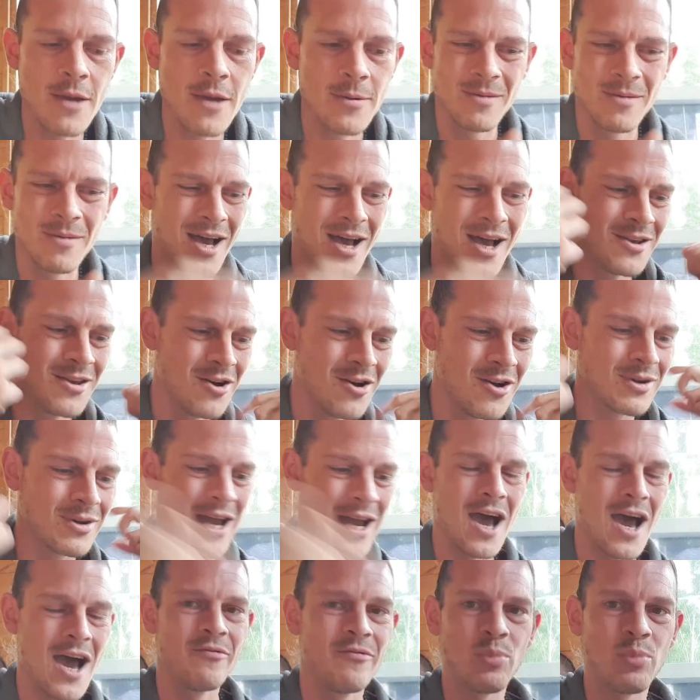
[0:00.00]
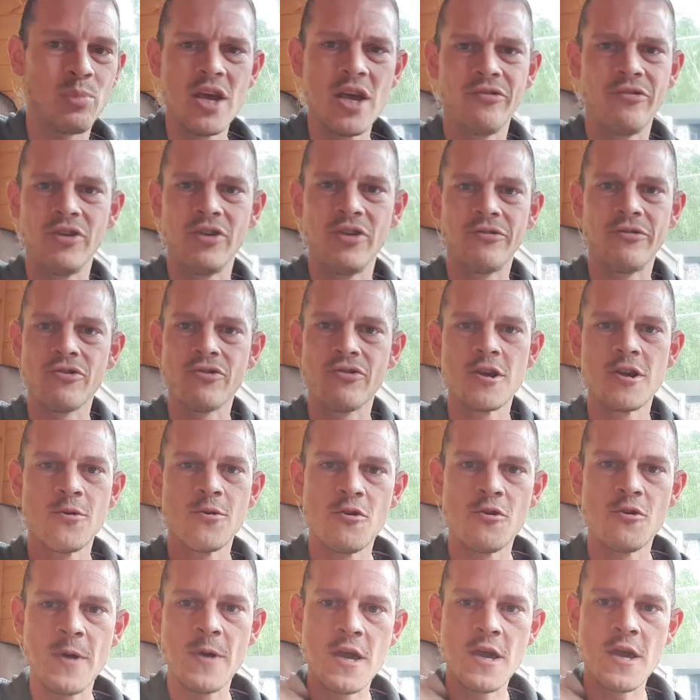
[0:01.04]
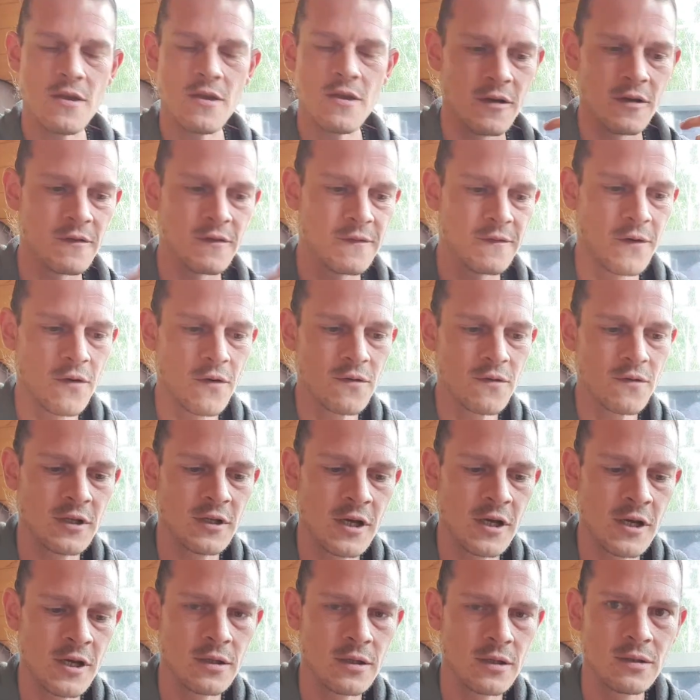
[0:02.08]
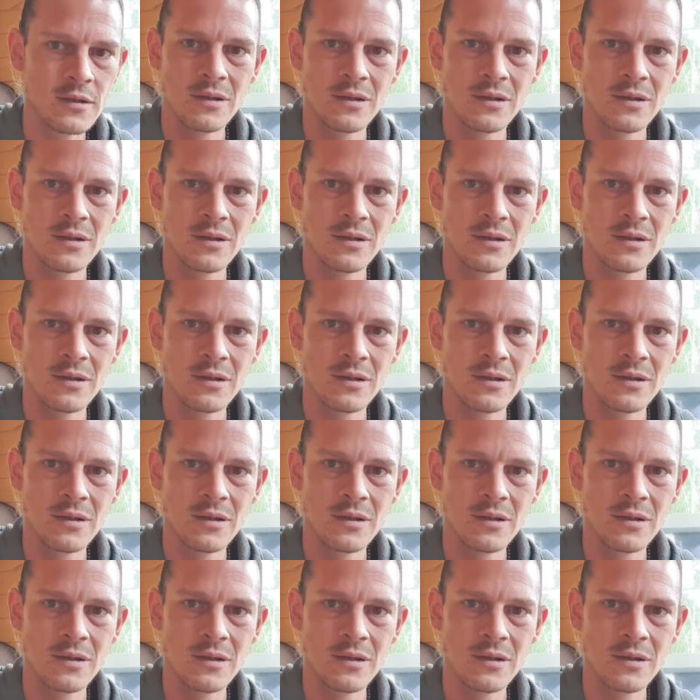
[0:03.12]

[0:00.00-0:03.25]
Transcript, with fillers: And I'm like, yo, I can't even play FIFA anymore, mate. You're fucked it.